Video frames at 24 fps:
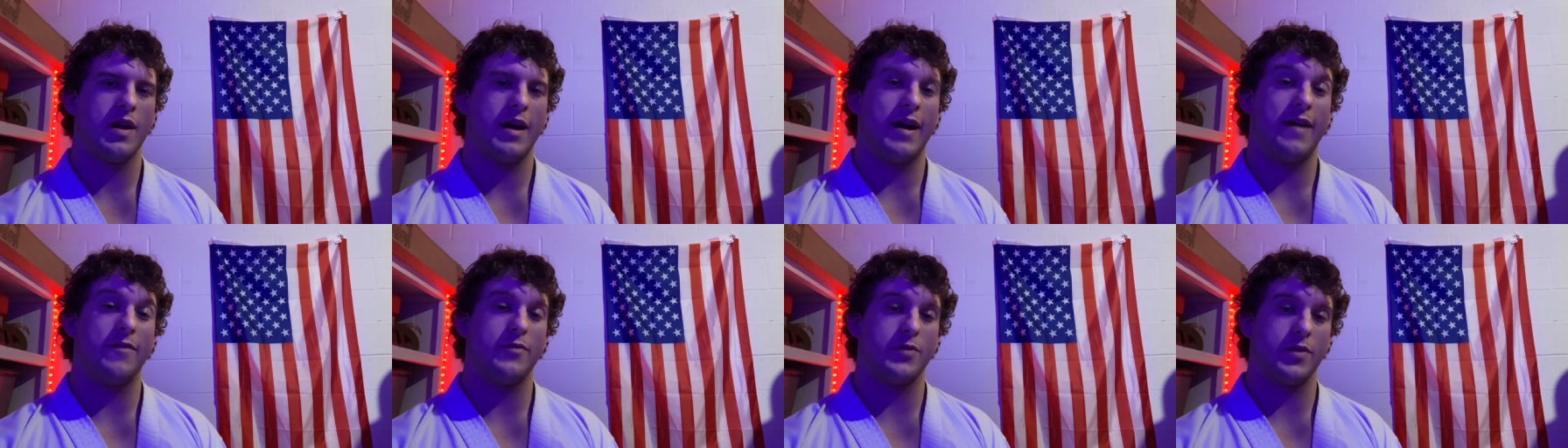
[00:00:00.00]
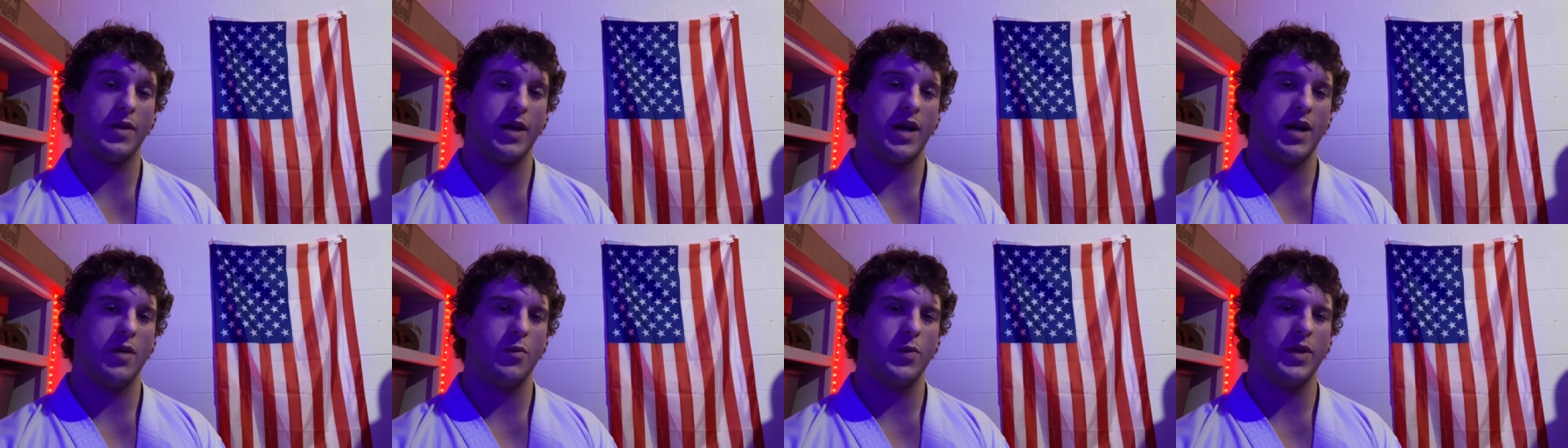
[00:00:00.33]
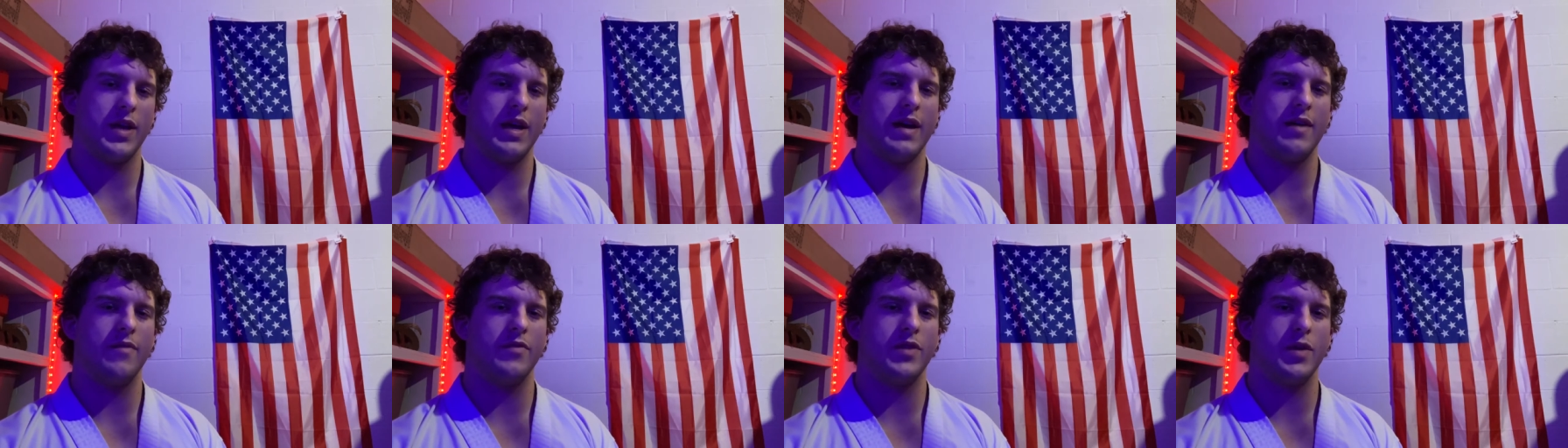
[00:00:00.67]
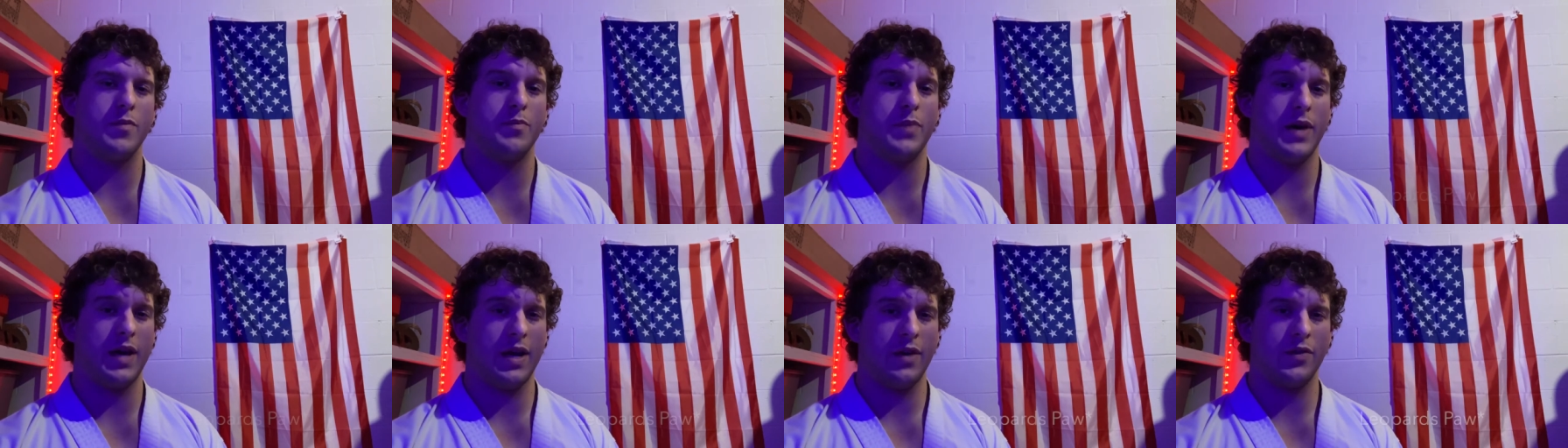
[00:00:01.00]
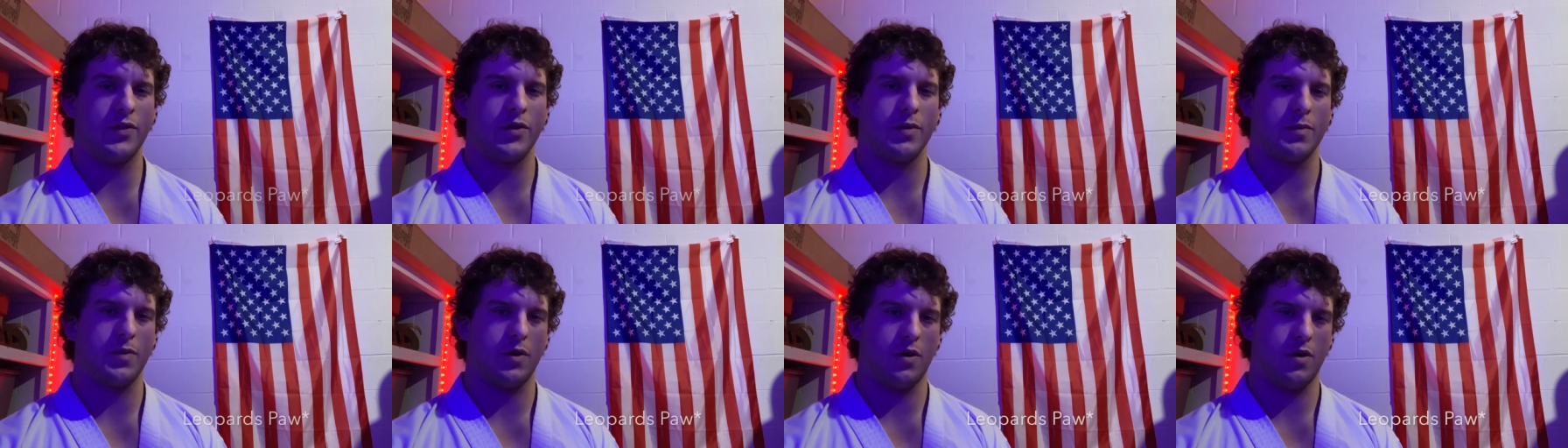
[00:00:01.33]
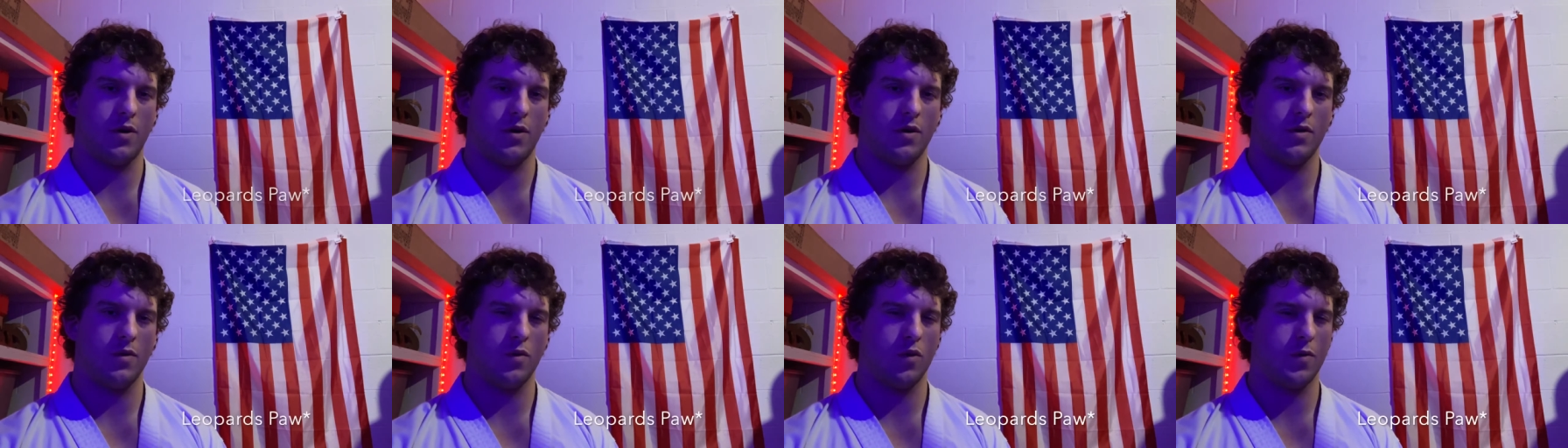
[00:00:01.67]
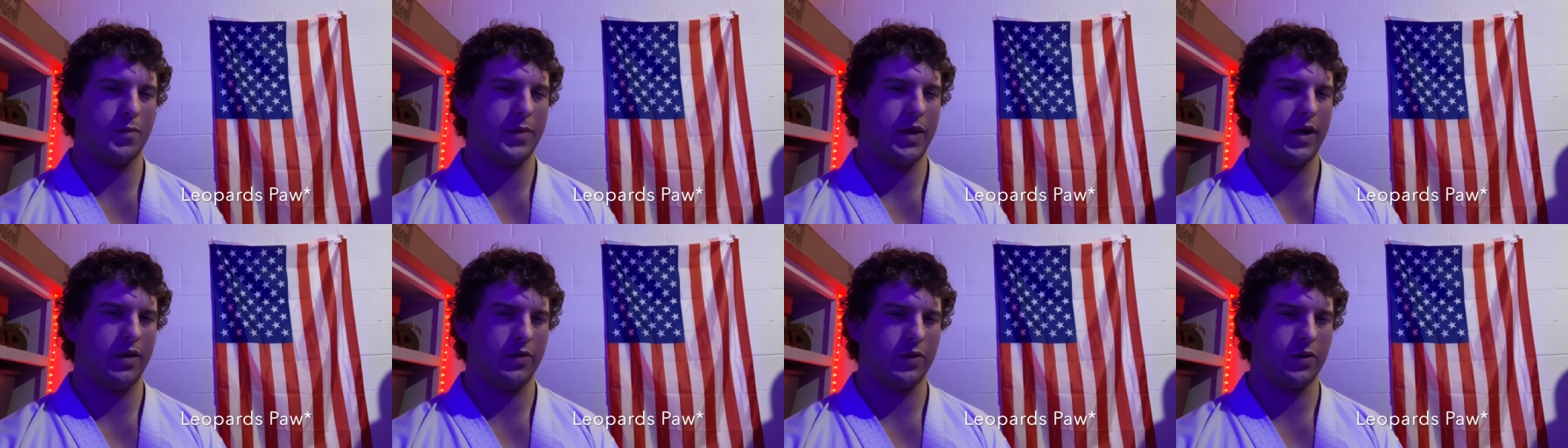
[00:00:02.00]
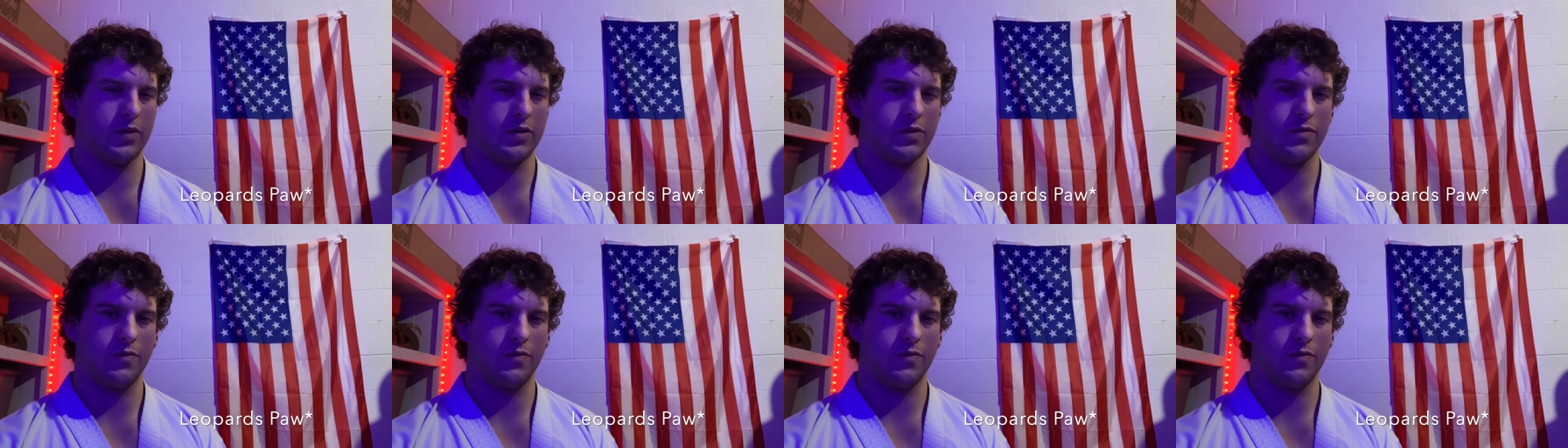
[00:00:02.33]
After that, we have the panther paw, or panther's